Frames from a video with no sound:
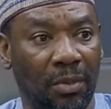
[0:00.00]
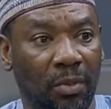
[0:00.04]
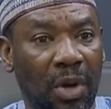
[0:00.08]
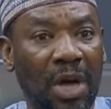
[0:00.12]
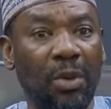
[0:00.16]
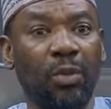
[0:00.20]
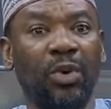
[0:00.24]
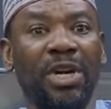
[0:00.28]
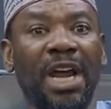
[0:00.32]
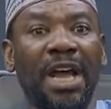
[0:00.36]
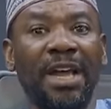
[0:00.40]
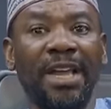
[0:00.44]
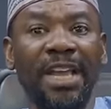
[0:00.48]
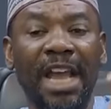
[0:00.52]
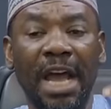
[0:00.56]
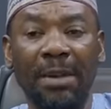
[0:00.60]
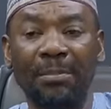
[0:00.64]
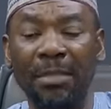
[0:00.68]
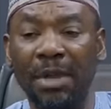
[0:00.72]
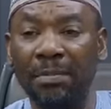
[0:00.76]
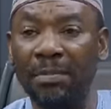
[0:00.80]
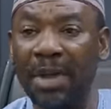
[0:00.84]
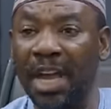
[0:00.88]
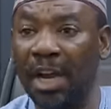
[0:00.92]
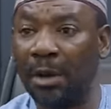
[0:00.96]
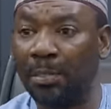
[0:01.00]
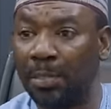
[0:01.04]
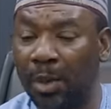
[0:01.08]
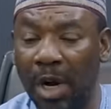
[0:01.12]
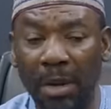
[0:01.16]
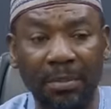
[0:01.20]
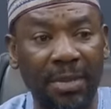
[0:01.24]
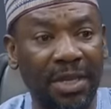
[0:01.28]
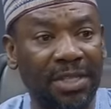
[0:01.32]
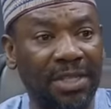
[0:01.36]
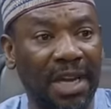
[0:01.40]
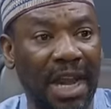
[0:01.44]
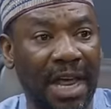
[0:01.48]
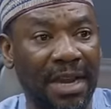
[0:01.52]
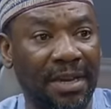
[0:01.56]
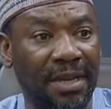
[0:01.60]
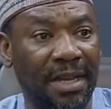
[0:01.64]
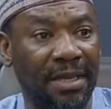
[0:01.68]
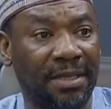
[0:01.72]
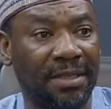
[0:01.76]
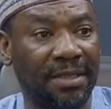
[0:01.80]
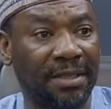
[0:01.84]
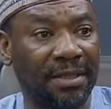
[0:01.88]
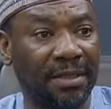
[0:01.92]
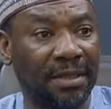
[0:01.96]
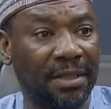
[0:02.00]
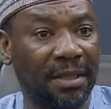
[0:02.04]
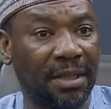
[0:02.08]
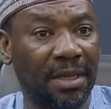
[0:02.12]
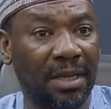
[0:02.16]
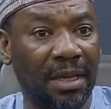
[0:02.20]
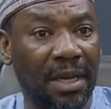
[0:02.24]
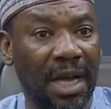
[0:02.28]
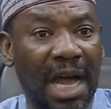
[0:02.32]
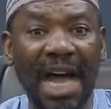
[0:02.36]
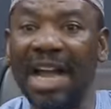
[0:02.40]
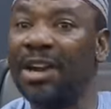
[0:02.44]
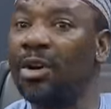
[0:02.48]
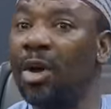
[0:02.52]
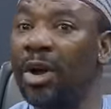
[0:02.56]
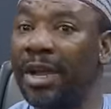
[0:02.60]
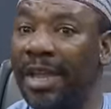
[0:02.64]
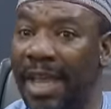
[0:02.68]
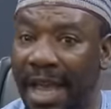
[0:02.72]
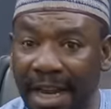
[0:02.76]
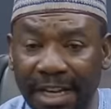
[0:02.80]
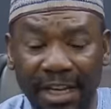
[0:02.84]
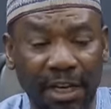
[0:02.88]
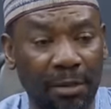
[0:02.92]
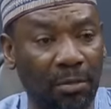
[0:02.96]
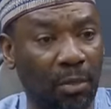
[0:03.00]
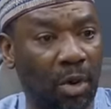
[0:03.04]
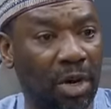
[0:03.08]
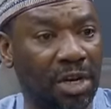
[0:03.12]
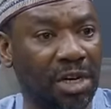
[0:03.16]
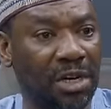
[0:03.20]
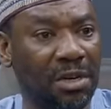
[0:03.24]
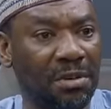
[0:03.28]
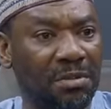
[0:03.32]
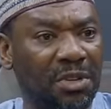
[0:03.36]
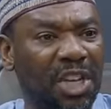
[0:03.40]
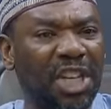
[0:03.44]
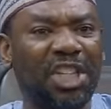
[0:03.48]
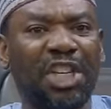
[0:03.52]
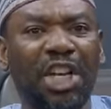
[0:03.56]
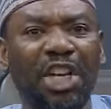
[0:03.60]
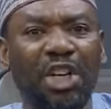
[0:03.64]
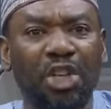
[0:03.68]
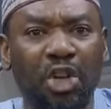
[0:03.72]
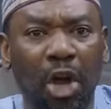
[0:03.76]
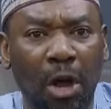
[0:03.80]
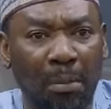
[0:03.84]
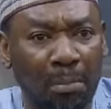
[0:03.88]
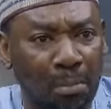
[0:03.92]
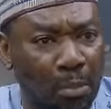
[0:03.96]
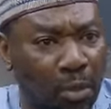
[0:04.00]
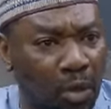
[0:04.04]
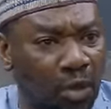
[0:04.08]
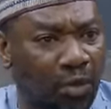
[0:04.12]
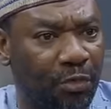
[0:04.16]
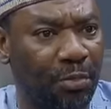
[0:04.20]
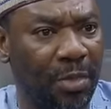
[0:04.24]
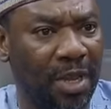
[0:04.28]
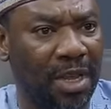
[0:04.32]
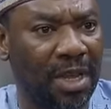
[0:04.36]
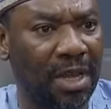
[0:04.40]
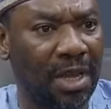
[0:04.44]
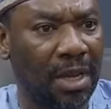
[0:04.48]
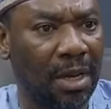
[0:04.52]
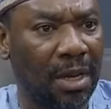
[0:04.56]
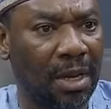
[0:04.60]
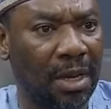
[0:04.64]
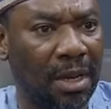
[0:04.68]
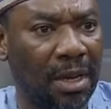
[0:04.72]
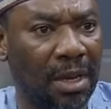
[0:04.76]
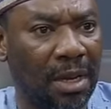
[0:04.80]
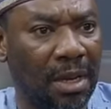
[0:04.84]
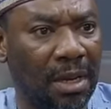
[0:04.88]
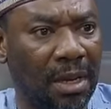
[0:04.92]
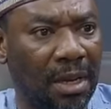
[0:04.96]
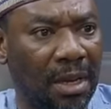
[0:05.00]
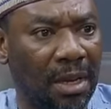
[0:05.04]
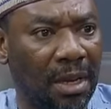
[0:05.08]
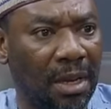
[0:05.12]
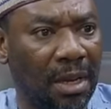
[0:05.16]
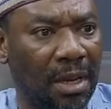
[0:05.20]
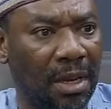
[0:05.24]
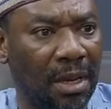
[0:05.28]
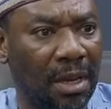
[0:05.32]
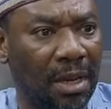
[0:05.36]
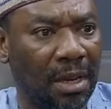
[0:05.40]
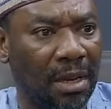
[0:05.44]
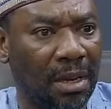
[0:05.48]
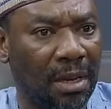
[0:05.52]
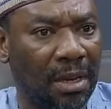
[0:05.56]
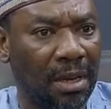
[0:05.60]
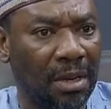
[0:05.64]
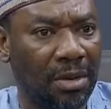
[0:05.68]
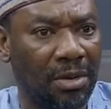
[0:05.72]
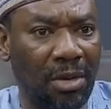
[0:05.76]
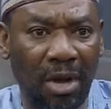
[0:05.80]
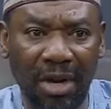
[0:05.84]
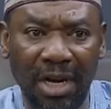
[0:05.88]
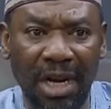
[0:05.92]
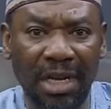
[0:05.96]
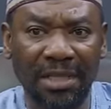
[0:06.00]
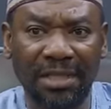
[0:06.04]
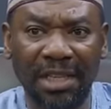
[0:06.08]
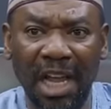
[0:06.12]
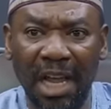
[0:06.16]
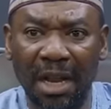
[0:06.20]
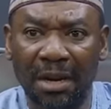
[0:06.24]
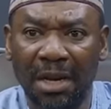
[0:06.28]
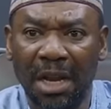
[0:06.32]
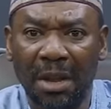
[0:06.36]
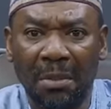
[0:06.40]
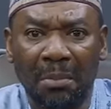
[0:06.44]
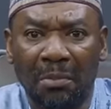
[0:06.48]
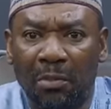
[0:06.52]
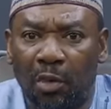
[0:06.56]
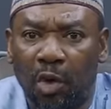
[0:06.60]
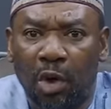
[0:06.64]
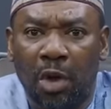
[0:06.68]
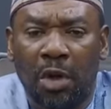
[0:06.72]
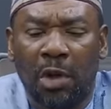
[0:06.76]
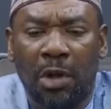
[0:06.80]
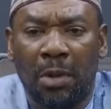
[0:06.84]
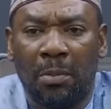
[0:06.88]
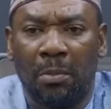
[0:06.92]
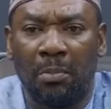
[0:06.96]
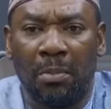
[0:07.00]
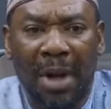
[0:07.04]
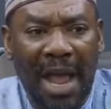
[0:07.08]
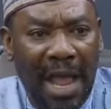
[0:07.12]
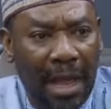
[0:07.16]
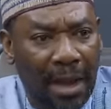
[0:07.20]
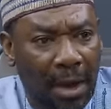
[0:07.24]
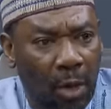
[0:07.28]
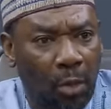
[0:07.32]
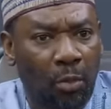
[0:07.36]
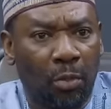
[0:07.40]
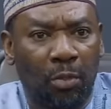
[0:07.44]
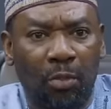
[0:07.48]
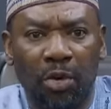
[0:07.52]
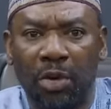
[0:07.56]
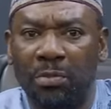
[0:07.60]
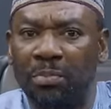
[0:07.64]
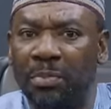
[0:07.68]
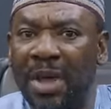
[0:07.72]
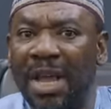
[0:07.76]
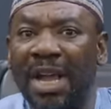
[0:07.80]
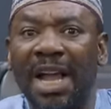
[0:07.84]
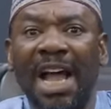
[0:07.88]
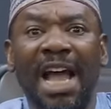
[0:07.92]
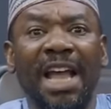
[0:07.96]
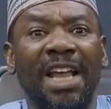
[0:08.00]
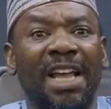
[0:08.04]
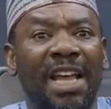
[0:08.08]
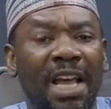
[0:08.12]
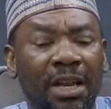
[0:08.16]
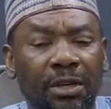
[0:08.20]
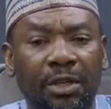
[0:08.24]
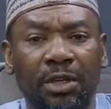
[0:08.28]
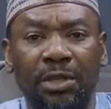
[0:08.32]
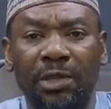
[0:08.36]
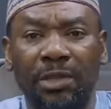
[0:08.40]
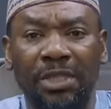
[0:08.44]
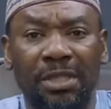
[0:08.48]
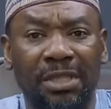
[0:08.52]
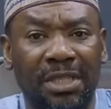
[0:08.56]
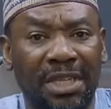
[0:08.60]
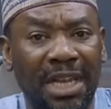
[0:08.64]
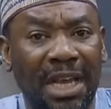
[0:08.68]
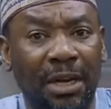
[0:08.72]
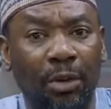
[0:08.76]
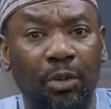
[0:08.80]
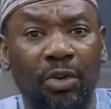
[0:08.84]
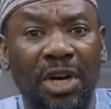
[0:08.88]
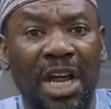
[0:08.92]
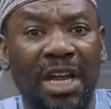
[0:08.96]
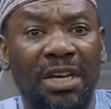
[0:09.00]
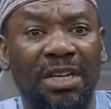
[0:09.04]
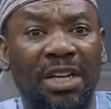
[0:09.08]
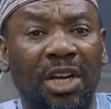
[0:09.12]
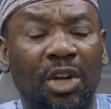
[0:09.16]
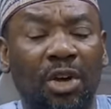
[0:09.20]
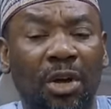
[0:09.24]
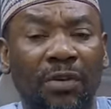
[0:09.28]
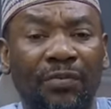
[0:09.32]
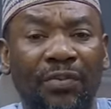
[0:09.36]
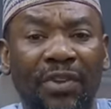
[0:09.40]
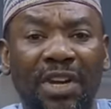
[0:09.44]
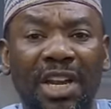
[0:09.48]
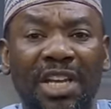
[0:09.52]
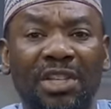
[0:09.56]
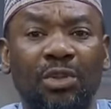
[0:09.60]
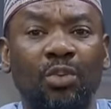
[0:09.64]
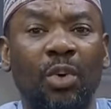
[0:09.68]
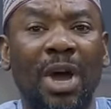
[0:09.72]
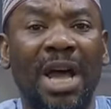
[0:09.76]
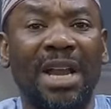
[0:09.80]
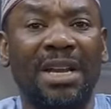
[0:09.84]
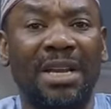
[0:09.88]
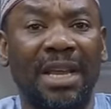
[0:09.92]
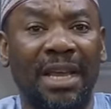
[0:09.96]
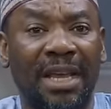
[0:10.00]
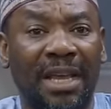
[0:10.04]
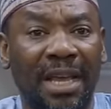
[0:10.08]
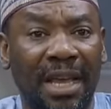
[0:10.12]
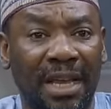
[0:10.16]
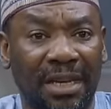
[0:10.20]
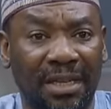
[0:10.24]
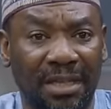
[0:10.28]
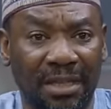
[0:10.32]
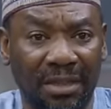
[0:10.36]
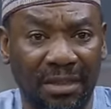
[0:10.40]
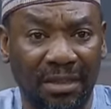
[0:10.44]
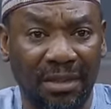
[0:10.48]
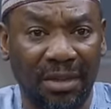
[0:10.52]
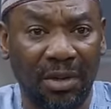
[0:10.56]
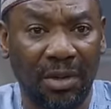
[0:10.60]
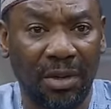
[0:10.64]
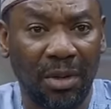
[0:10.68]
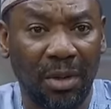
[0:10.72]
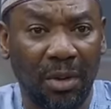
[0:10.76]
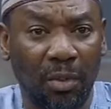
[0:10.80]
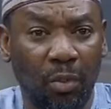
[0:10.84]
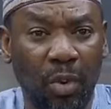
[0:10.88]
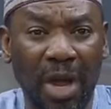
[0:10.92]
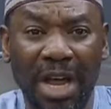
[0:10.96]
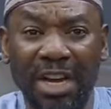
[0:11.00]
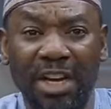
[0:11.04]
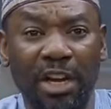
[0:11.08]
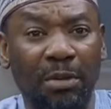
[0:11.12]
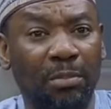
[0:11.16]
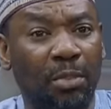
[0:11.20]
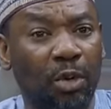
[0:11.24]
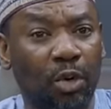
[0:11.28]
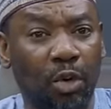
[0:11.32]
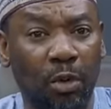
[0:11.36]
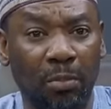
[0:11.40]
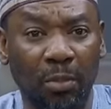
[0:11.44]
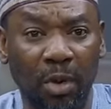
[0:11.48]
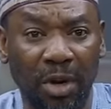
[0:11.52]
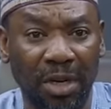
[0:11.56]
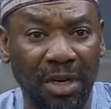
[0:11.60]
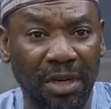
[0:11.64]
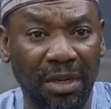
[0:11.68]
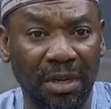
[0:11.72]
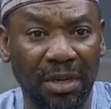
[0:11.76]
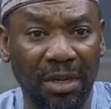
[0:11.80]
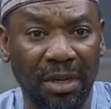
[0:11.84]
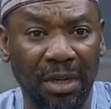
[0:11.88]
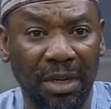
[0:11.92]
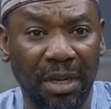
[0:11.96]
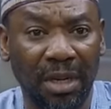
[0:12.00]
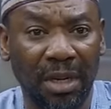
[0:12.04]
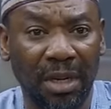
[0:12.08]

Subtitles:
When will I hear me make promise like this? I don't get the money, the thing don't move me. You understand? My make I get, tell you now the confidence where they get, where they borrow money.